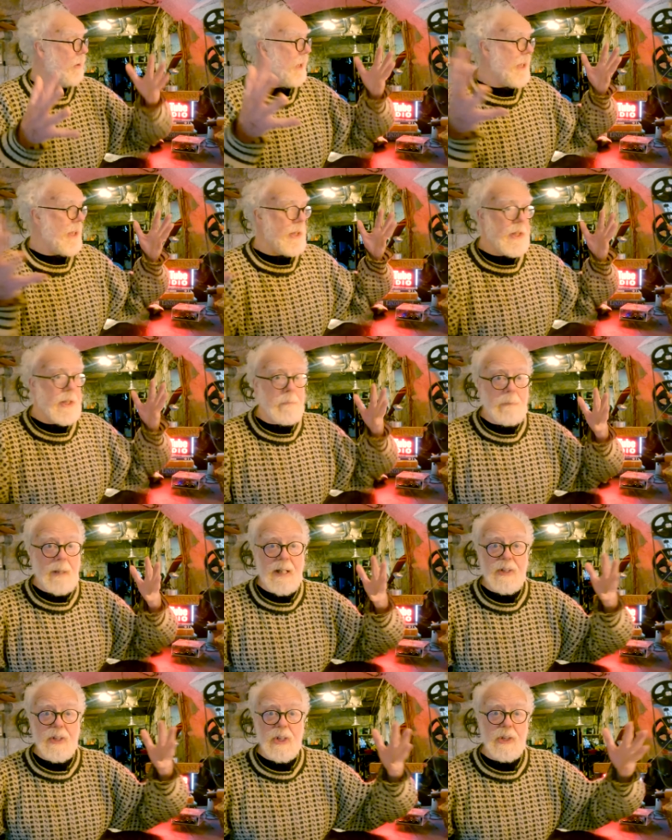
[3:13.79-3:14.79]

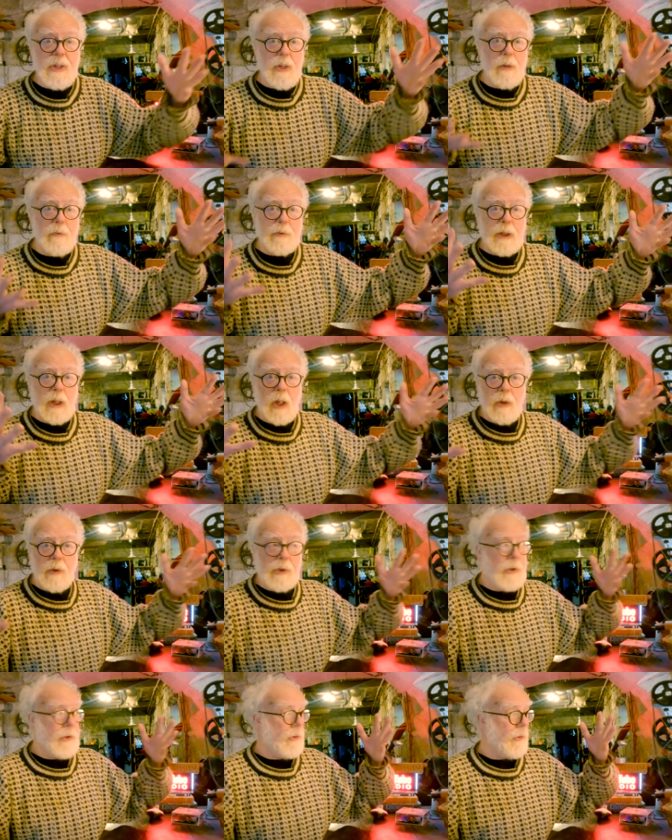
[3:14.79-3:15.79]
independent of
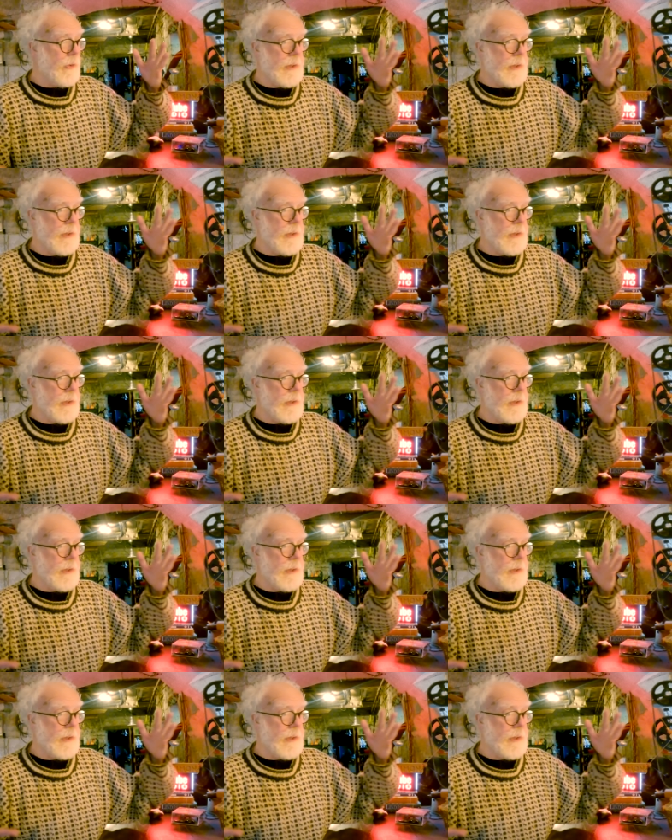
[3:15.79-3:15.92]
cultural